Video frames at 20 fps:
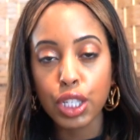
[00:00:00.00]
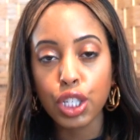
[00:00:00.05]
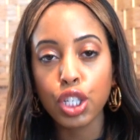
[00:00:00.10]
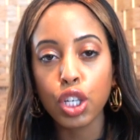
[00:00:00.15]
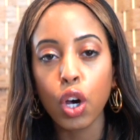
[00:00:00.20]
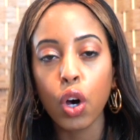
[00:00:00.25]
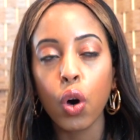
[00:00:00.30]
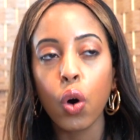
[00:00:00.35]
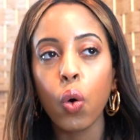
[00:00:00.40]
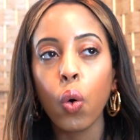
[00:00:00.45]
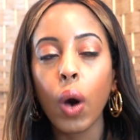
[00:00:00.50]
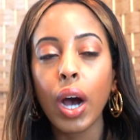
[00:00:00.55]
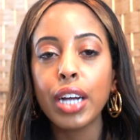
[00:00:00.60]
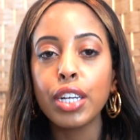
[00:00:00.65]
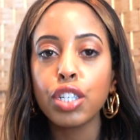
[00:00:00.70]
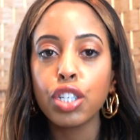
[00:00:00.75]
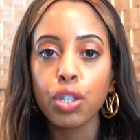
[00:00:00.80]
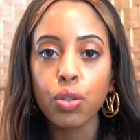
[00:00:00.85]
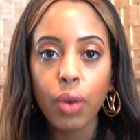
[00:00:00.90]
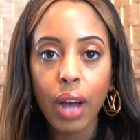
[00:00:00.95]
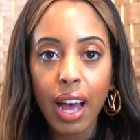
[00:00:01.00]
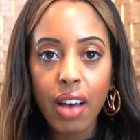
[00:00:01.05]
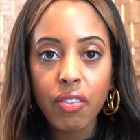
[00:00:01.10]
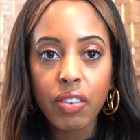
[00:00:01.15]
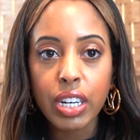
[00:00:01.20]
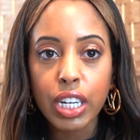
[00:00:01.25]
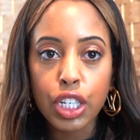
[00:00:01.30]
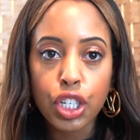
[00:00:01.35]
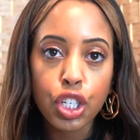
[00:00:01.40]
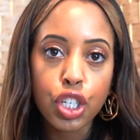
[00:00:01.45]
So I do have
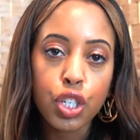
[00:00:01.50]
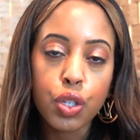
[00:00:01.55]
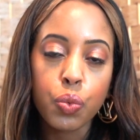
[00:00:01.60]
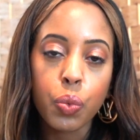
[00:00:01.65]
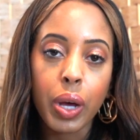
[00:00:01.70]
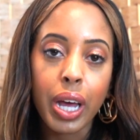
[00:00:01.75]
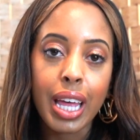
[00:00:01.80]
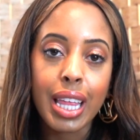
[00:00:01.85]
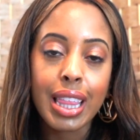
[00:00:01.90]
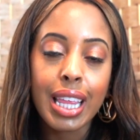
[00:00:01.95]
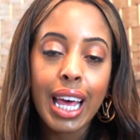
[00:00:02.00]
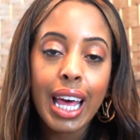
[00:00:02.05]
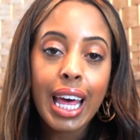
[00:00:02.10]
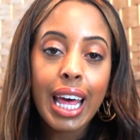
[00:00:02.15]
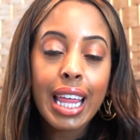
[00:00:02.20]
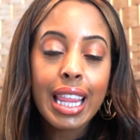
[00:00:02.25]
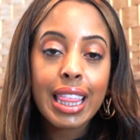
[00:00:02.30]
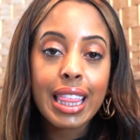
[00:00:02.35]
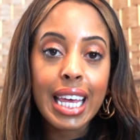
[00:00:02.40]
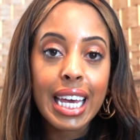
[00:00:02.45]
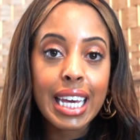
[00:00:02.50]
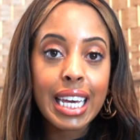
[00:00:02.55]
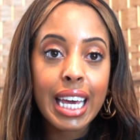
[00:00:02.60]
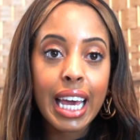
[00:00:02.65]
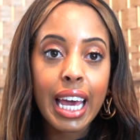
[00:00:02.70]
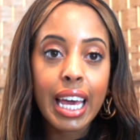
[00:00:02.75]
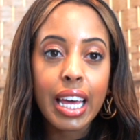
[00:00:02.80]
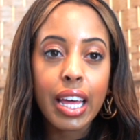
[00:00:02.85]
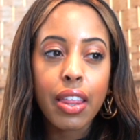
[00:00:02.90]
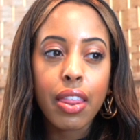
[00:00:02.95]
an issue with
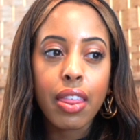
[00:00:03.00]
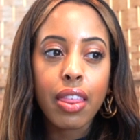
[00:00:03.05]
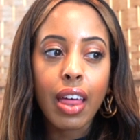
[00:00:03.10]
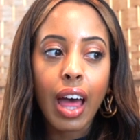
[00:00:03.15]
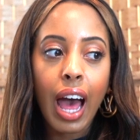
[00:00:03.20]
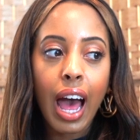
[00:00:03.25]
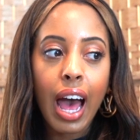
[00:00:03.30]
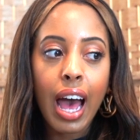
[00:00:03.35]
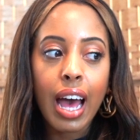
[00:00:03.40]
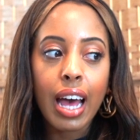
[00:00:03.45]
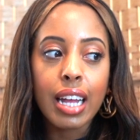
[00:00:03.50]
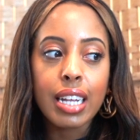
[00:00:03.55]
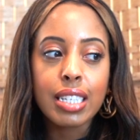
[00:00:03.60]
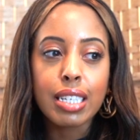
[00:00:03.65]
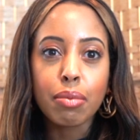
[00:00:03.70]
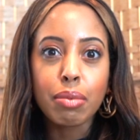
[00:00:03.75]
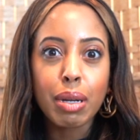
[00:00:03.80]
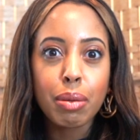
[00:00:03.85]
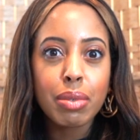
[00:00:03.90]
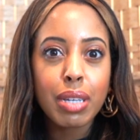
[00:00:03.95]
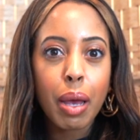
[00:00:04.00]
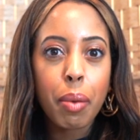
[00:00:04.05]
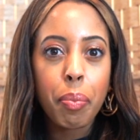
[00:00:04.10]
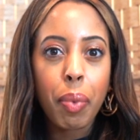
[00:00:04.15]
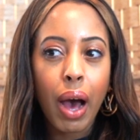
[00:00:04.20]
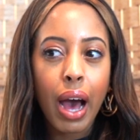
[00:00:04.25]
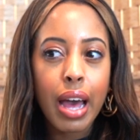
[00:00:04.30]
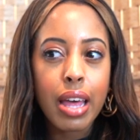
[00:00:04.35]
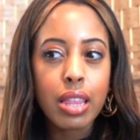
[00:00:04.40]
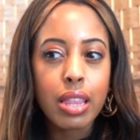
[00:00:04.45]
thinking that sometimes I
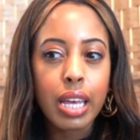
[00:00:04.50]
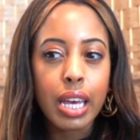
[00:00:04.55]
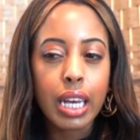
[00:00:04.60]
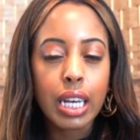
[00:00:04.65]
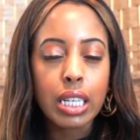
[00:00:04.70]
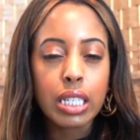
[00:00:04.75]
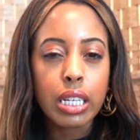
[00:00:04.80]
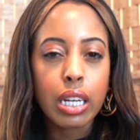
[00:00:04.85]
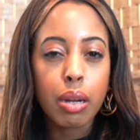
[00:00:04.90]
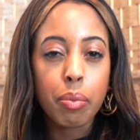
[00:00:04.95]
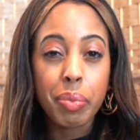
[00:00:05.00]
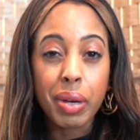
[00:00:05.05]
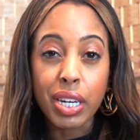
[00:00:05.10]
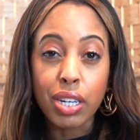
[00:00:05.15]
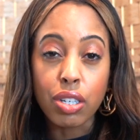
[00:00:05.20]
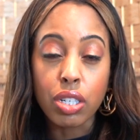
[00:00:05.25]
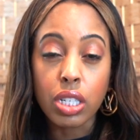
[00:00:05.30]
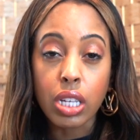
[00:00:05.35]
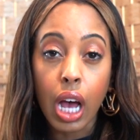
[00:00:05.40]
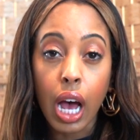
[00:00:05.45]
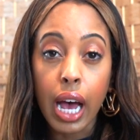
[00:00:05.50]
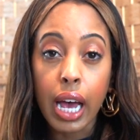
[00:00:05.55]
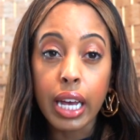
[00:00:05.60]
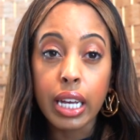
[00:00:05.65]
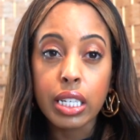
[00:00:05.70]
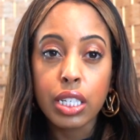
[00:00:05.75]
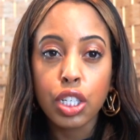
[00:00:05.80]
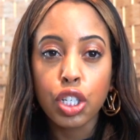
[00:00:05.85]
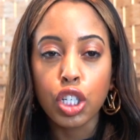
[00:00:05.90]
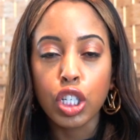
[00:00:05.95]
buy things in a bigger
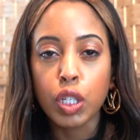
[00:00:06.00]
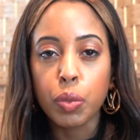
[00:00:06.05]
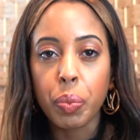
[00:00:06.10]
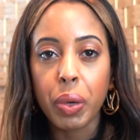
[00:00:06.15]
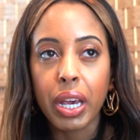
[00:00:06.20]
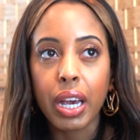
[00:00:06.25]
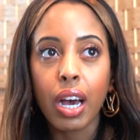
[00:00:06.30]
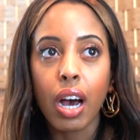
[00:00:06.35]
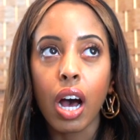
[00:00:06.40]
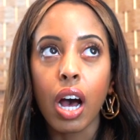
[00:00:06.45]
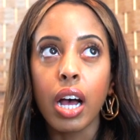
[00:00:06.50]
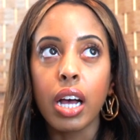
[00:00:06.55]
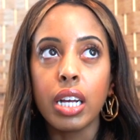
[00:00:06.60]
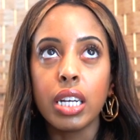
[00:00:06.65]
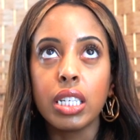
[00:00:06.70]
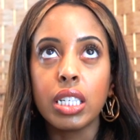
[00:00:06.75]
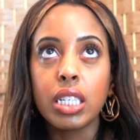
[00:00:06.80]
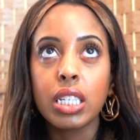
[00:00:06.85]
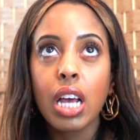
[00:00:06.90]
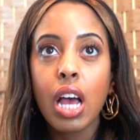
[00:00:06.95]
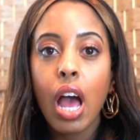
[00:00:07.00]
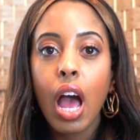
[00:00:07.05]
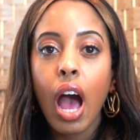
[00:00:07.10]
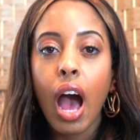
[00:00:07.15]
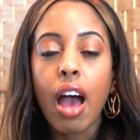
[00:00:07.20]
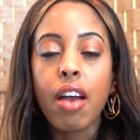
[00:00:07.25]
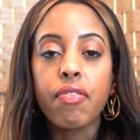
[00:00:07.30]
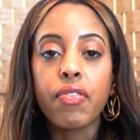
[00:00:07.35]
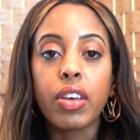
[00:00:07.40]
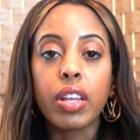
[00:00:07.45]
size just because
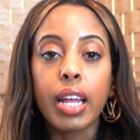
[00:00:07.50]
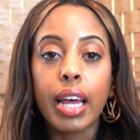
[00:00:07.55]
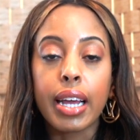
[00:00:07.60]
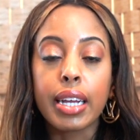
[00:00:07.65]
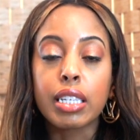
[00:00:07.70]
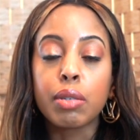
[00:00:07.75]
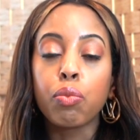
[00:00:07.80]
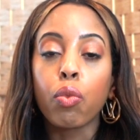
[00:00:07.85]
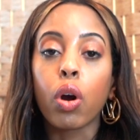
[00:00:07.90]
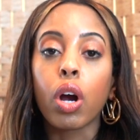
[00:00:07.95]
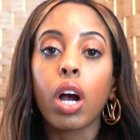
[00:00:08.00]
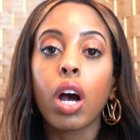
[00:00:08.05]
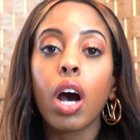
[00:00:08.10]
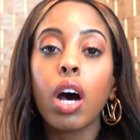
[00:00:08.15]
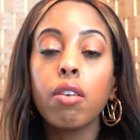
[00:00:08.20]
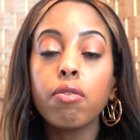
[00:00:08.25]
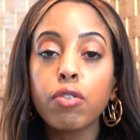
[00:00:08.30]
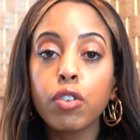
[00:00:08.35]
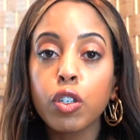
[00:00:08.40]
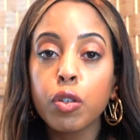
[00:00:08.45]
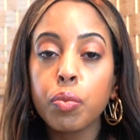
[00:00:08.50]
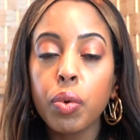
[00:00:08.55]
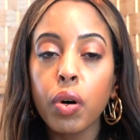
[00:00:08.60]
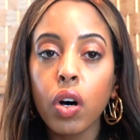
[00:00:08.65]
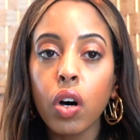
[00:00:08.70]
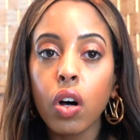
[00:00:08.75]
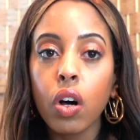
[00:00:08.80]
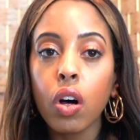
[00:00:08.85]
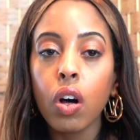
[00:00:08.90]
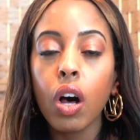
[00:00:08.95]
I feel like it's more
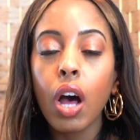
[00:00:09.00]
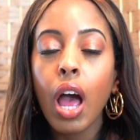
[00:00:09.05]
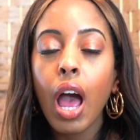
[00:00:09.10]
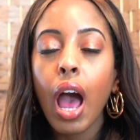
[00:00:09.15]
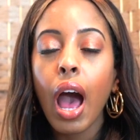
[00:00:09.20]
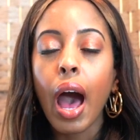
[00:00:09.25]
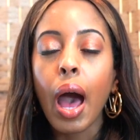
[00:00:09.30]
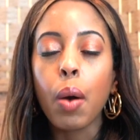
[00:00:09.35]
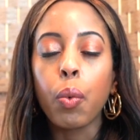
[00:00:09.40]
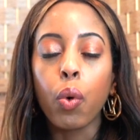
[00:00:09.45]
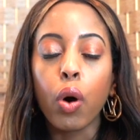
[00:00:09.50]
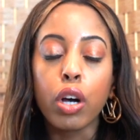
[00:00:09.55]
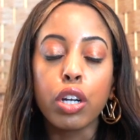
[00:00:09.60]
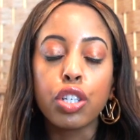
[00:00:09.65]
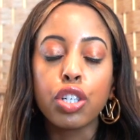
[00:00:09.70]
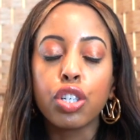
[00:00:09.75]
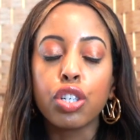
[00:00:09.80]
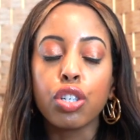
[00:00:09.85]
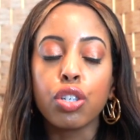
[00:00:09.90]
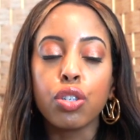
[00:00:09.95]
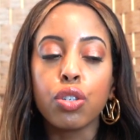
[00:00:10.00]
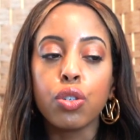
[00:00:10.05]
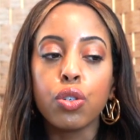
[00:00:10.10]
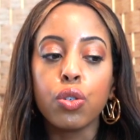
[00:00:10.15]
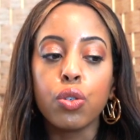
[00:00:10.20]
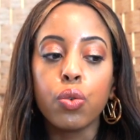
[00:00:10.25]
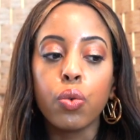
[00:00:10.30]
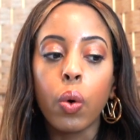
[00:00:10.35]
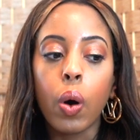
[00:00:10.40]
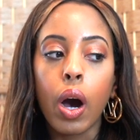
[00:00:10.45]
comfortable. I want
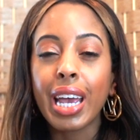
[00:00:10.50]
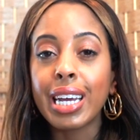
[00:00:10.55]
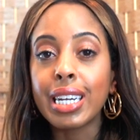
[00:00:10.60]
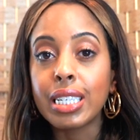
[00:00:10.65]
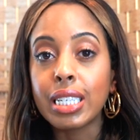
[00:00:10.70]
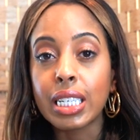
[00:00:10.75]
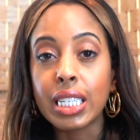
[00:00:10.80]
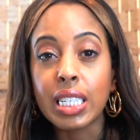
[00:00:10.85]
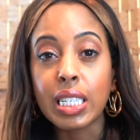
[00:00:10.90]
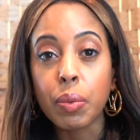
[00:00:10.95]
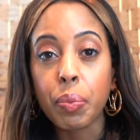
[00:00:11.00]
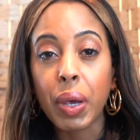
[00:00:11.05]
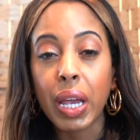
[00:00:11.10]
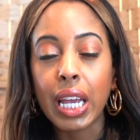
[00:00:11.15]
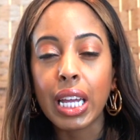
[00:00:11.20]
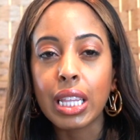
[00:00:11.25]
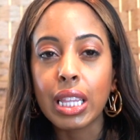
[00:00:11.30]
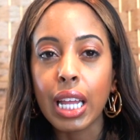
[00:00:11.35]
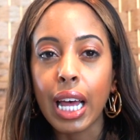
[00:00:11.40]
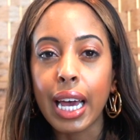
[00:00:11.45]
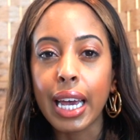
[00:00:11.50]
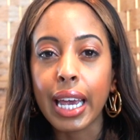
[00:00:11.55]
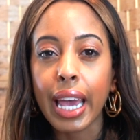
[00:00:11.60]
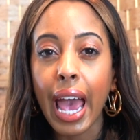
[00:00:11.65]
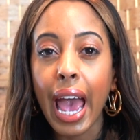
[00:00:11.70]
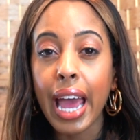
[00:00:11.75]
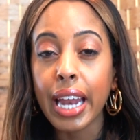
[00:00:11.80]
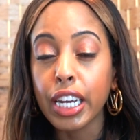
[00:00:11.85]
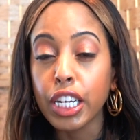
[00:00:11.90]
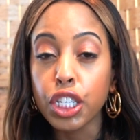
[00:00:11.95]
to anticipate like
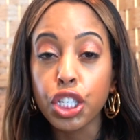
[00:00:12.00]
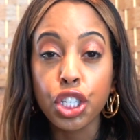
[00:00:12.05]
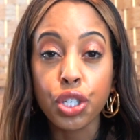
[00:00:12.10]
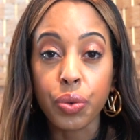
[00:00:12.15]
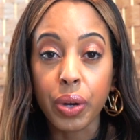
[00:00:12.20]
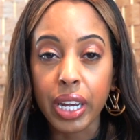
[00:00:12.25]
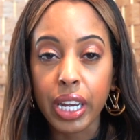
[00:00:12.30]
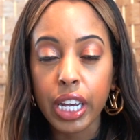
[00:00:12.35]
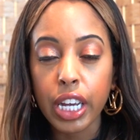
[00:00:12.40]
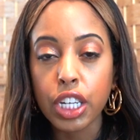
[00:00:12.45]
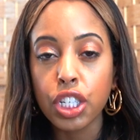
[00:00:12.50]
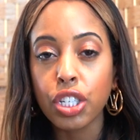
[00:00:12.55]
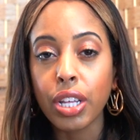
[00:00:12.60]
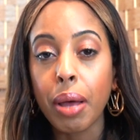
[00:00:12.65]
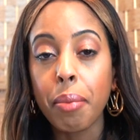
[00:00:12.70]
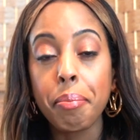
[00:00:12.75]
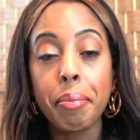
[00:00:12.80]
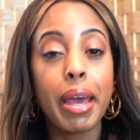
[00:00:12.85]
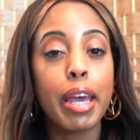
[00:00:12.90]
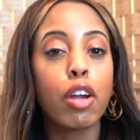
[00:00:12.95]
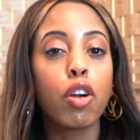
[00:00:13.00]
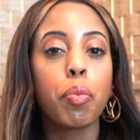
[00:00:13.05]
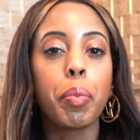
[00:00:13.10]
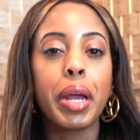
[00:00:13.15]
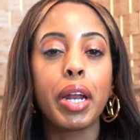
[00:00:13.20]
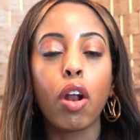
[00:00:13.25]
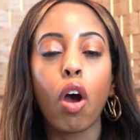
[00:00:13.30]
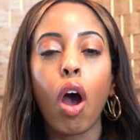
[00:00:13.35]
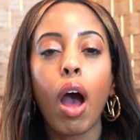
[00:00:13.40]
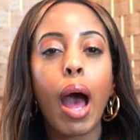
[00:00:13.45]
any shrinkage that may or may
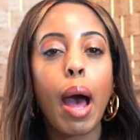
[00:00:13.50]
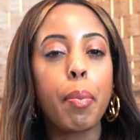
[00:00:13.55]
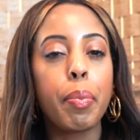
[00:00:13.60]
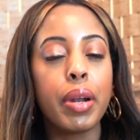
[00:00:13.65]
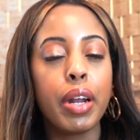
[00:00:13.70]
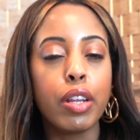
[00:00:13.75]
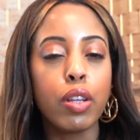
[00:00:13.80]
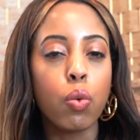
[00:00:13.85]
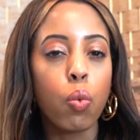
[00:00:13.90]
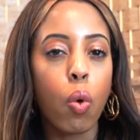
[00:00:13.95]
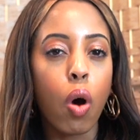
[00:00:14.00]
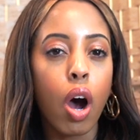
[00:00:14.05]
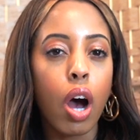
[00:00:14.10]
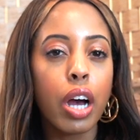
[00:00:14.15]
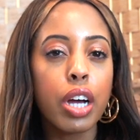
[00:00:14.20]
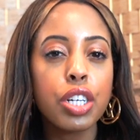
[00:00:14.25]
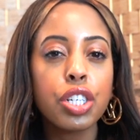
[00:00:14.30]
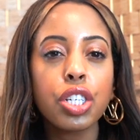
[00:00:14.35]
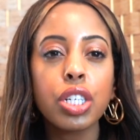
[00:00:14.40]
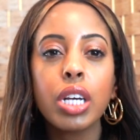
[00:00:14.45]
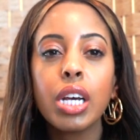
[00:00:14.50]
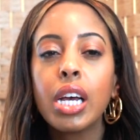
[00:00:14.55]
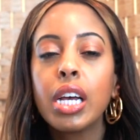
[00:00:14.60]
not happen in the wash.